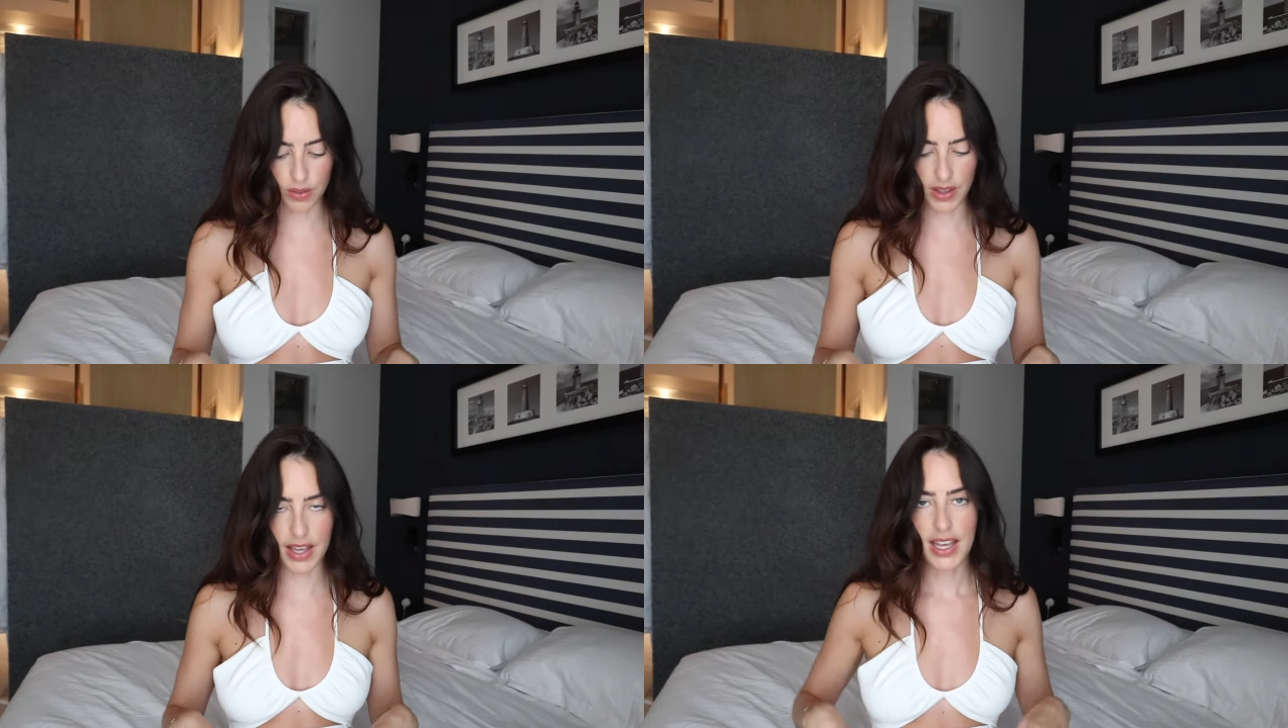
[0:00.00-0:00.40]

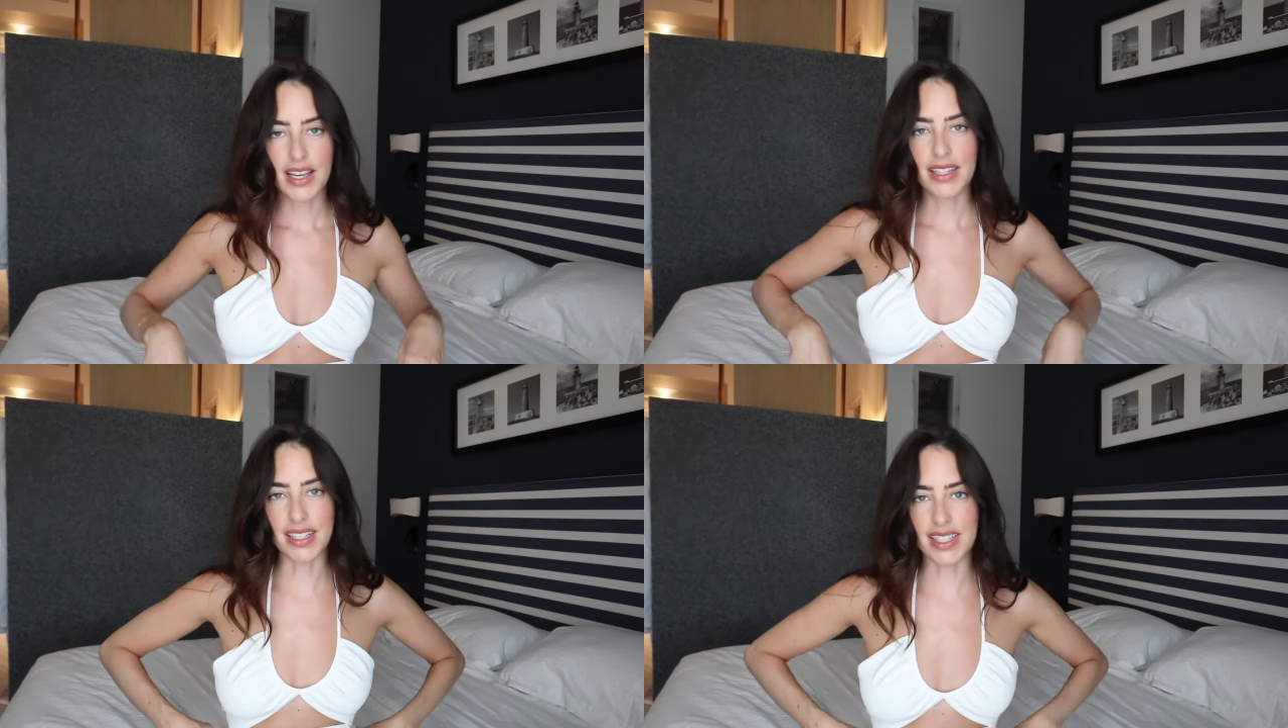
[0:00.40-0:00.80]
that
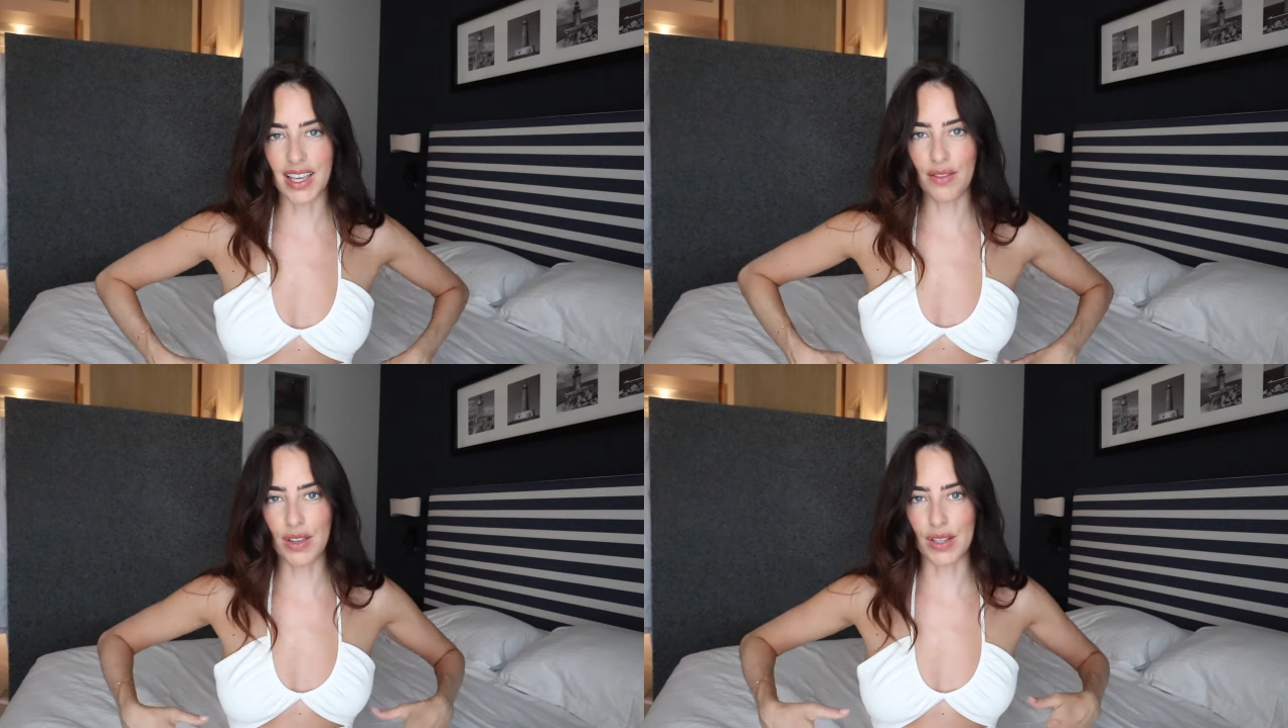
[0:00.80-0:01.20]
doesn't
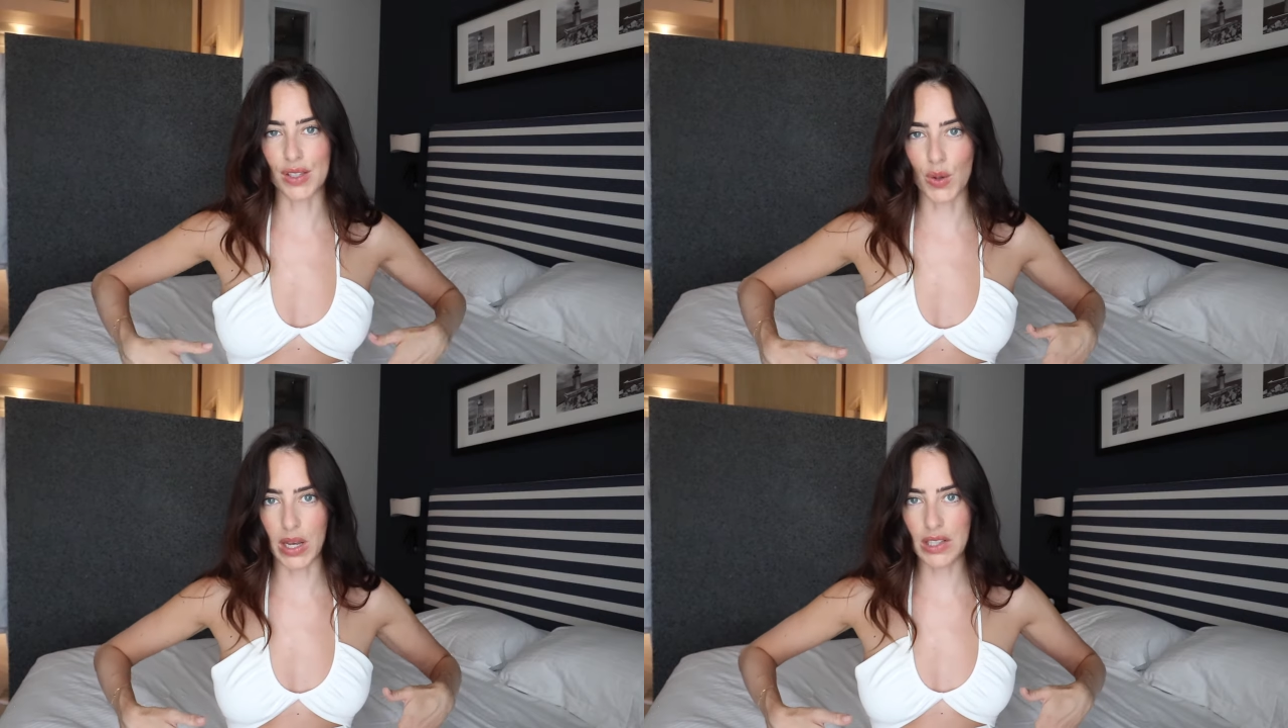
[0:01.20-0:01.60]
give you the
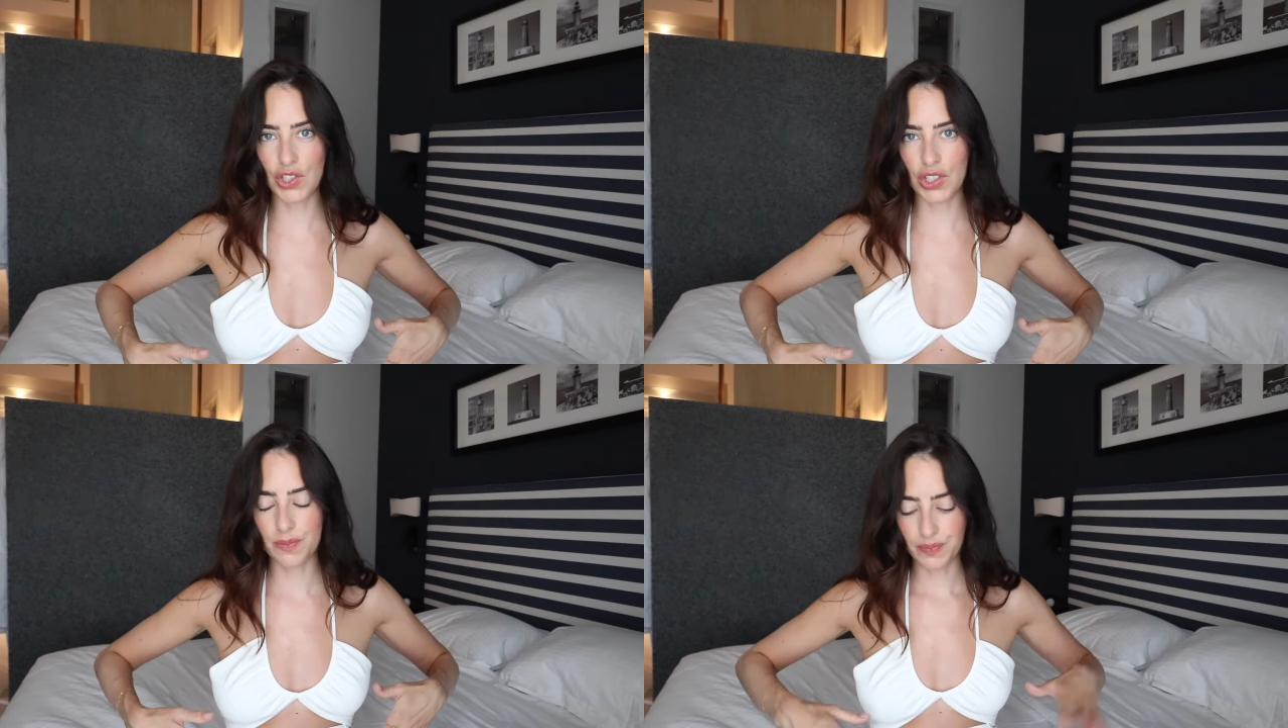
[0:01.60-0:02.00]

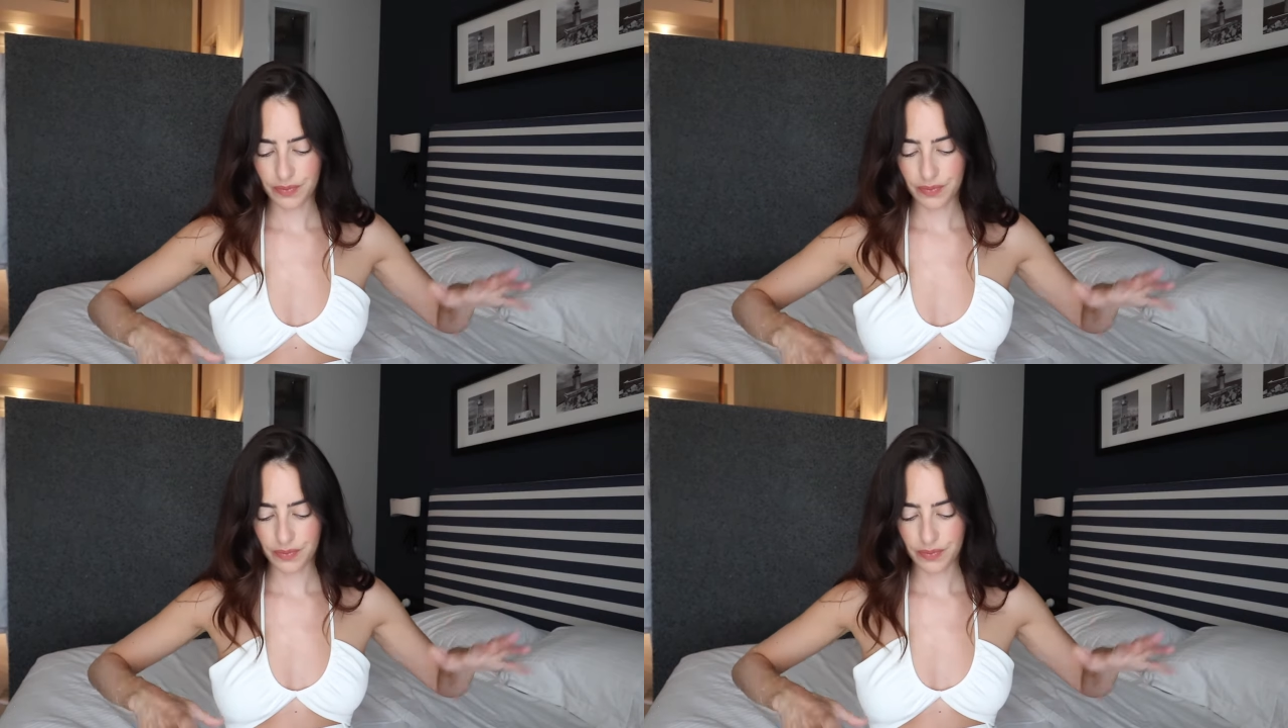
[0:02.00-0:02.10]
squidge